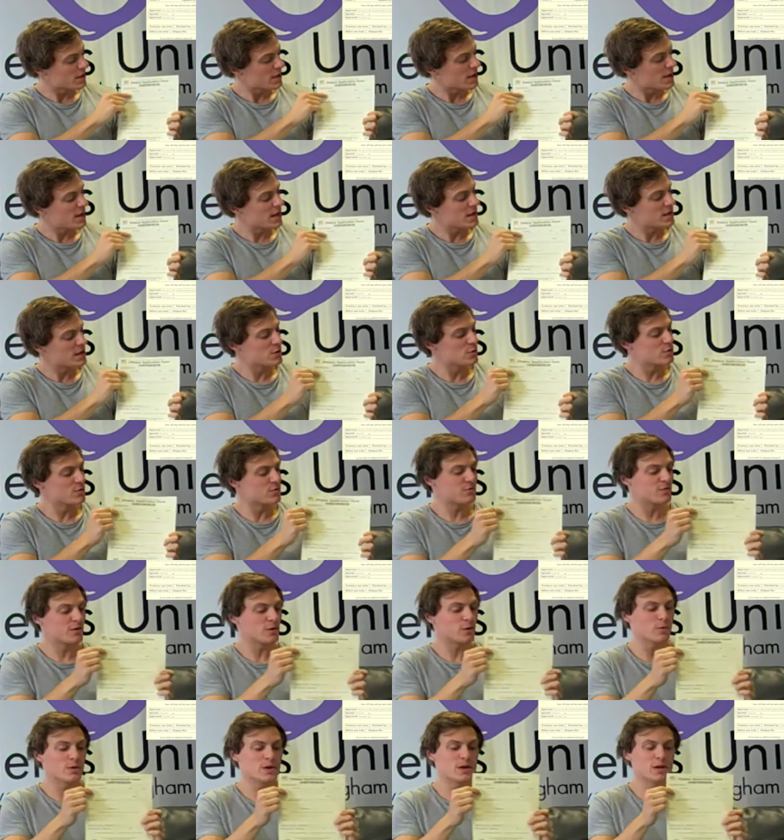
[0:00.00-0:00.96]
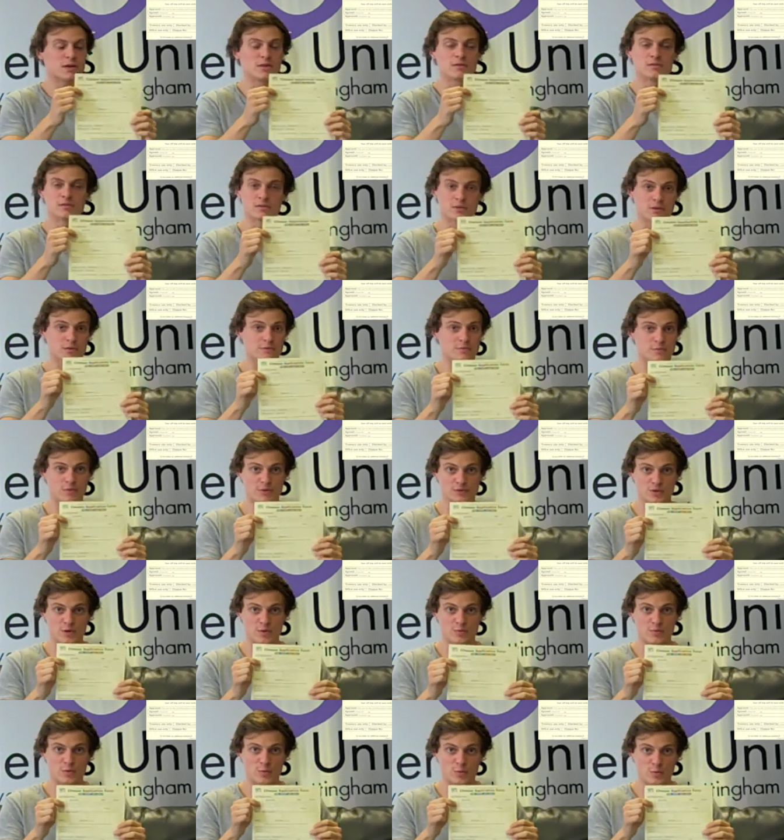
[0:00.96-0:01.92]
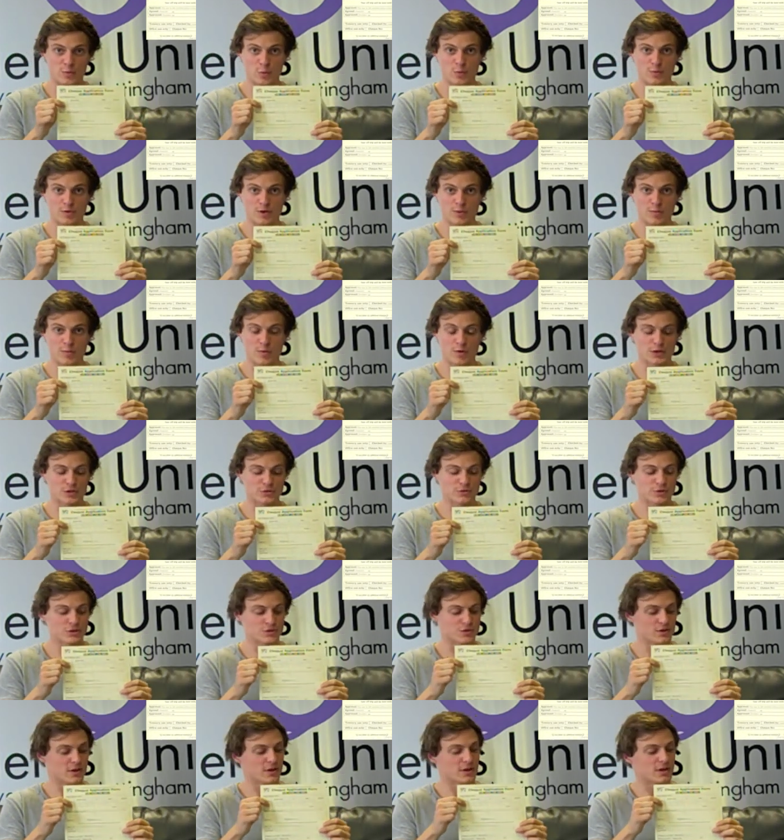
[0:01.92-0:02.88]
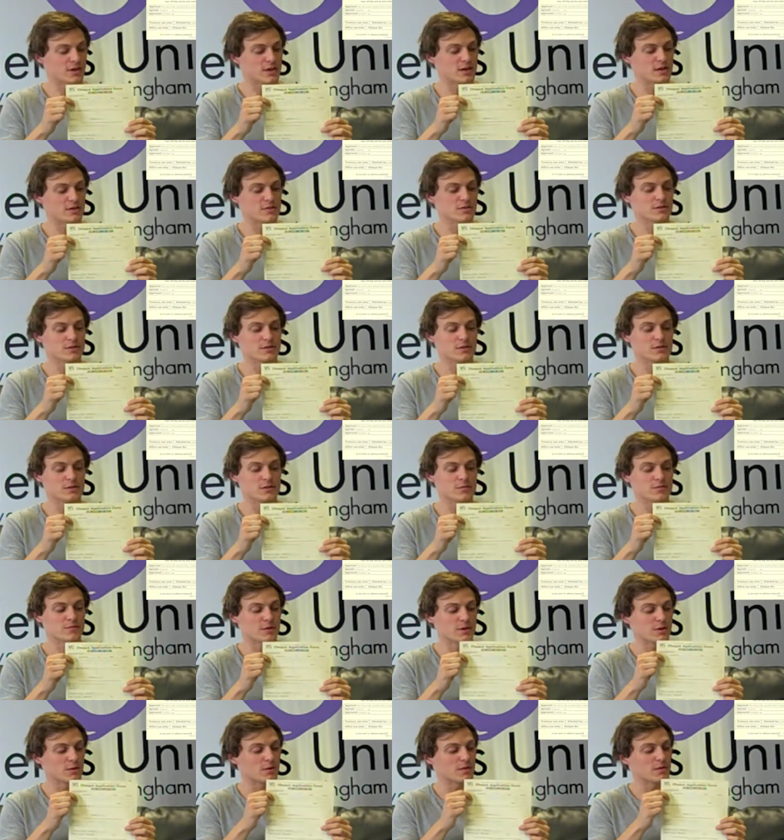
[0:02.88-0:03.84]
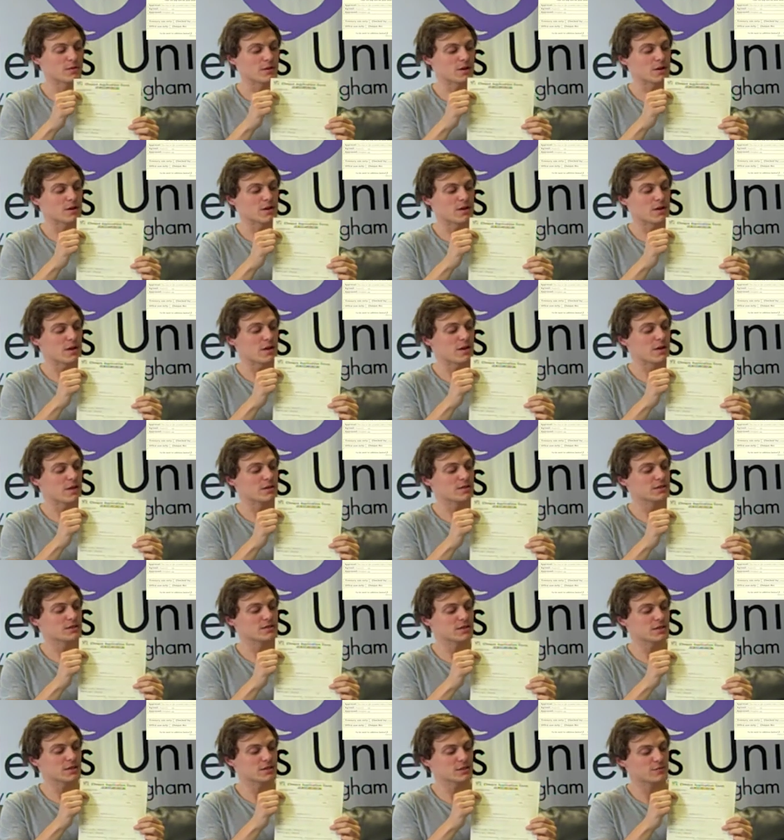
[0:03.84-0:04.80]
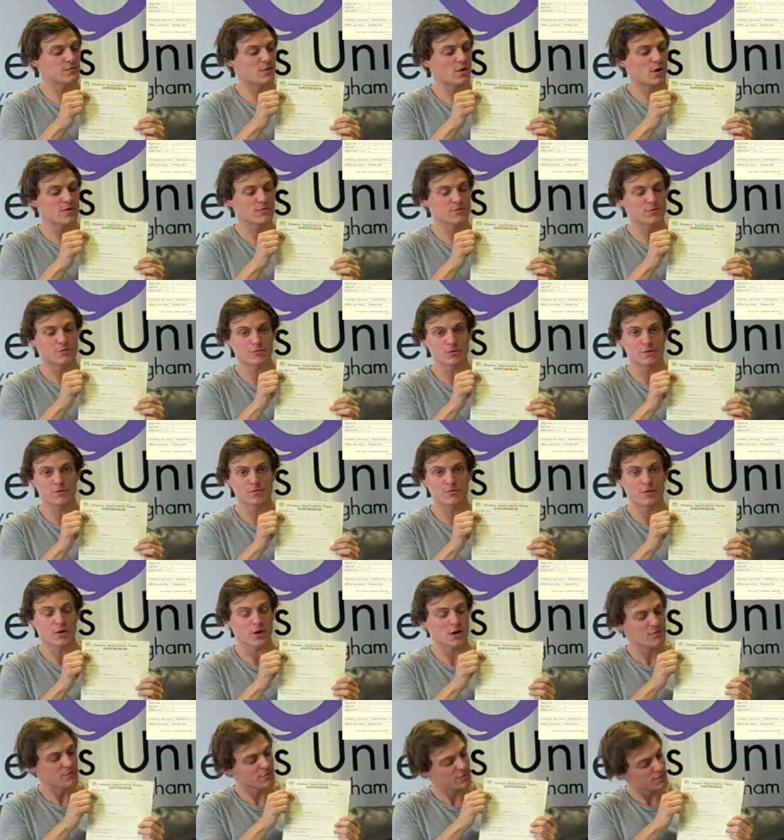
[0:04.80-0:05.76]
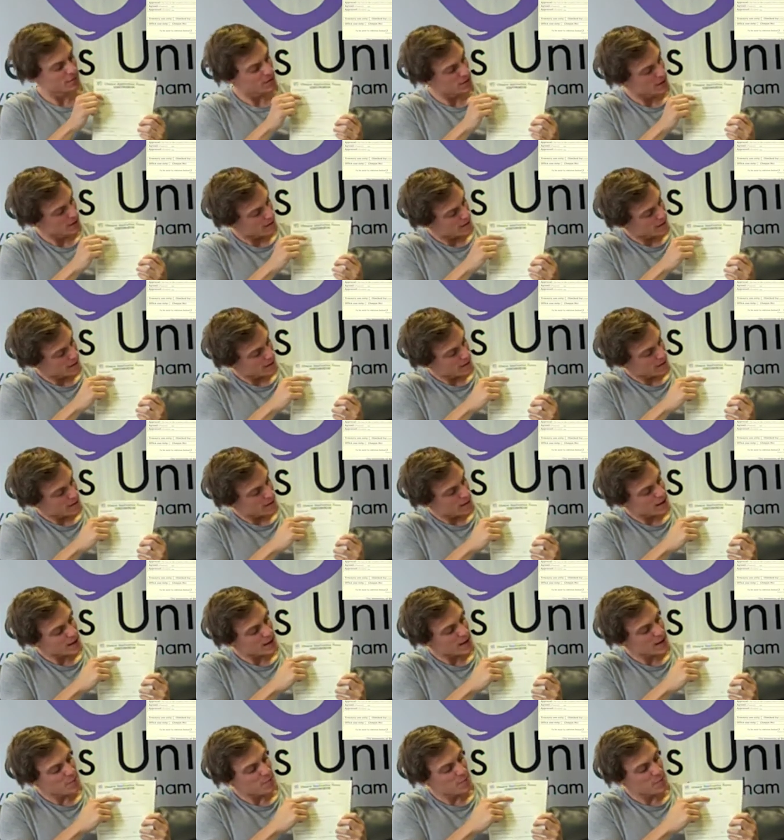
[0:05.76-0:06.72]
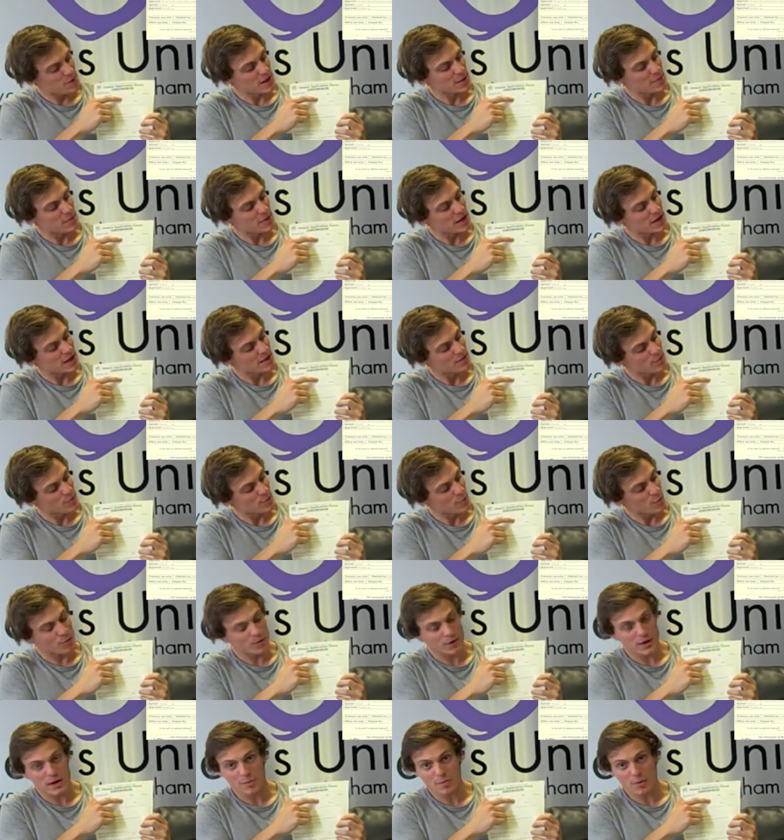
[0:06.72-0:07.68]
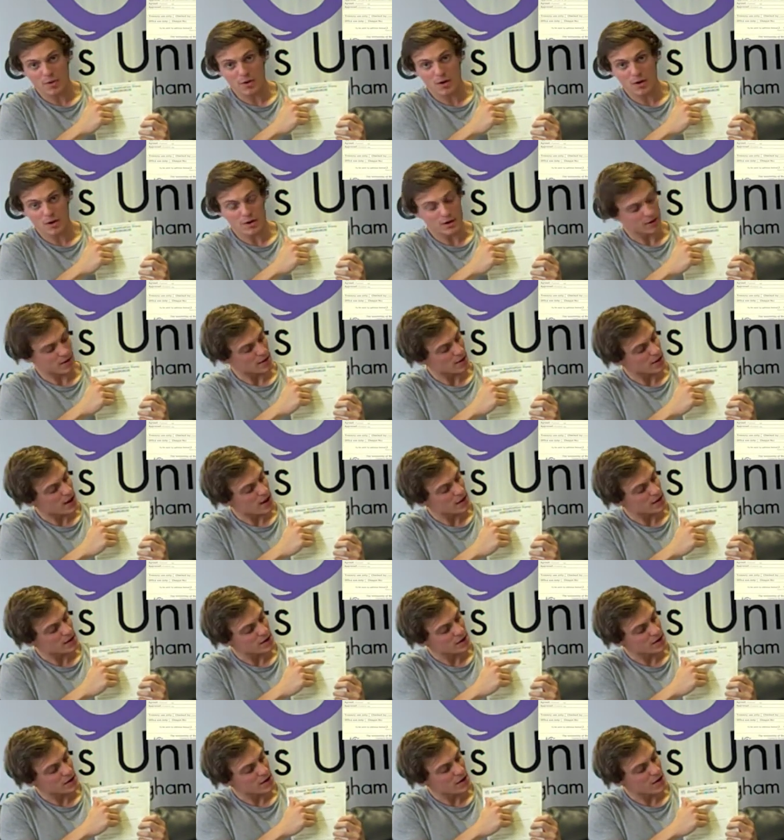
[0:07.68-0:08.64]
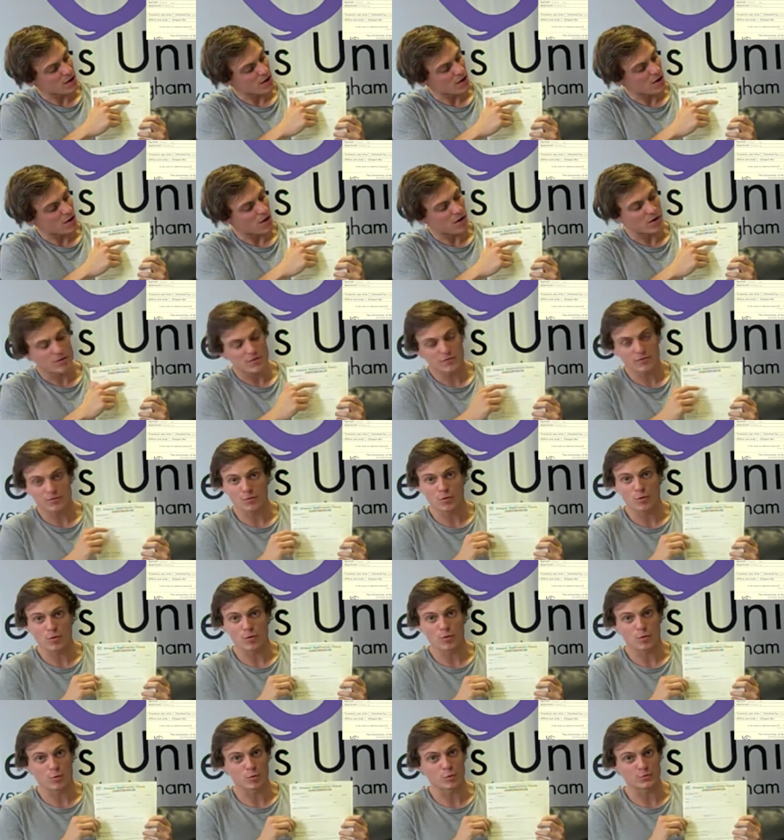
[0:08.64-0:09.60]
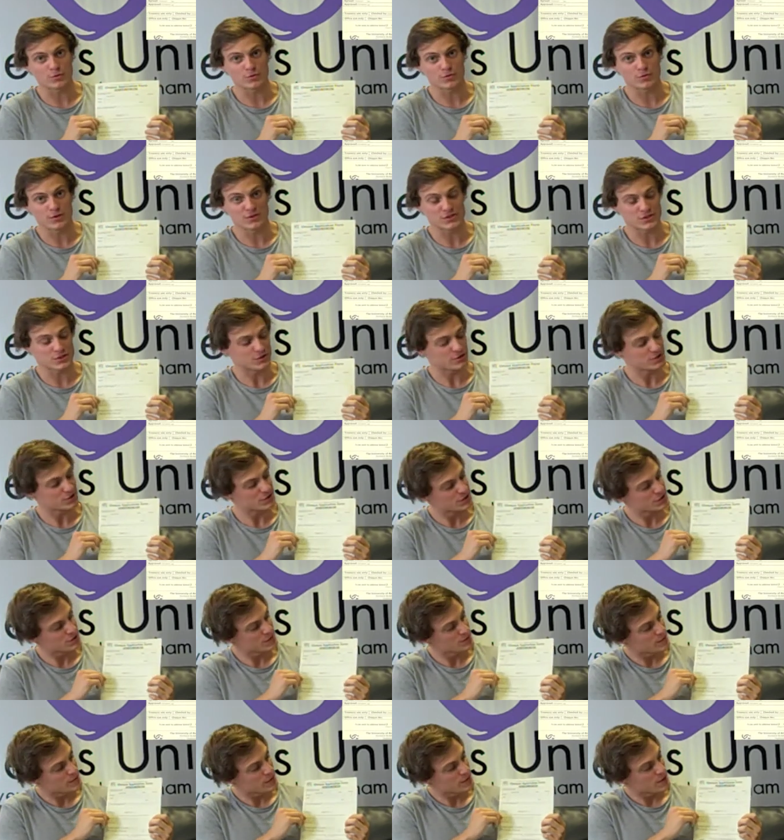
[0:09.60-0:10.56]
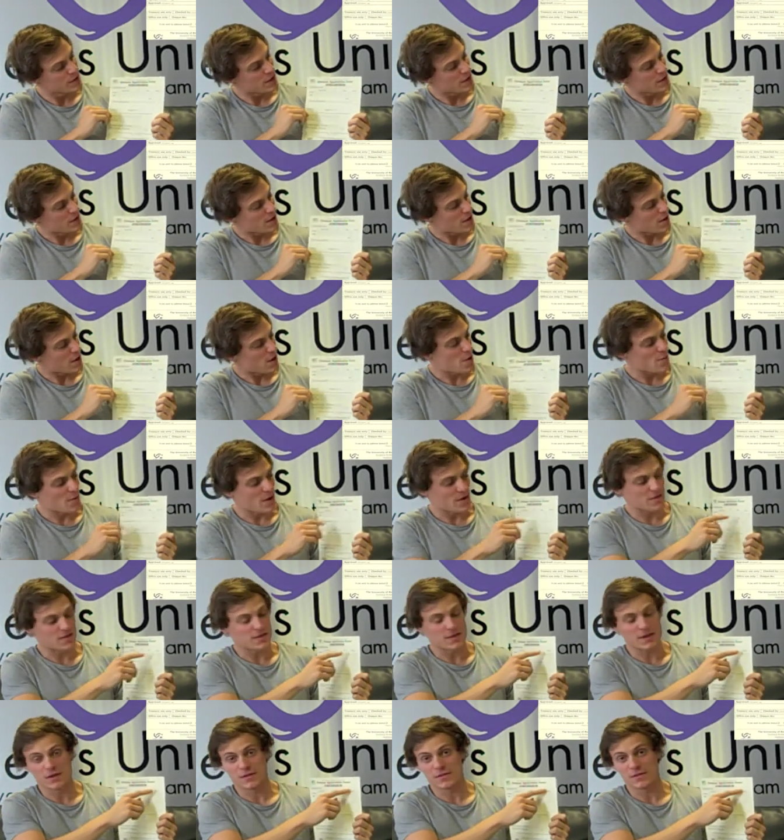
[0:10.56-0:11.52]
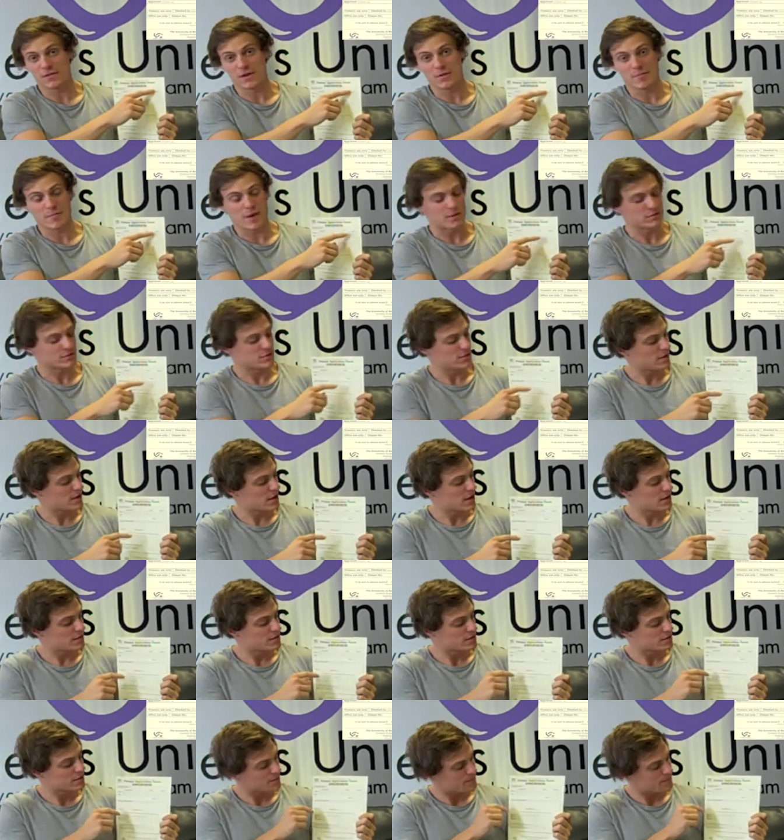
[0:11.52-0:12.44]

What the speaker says: Here you would fill in, so for example the Broadgate Park Treasurer, you fill in here 6535, here BP for Broadgate Park, and here R for halls of residence, and then the amount at the end.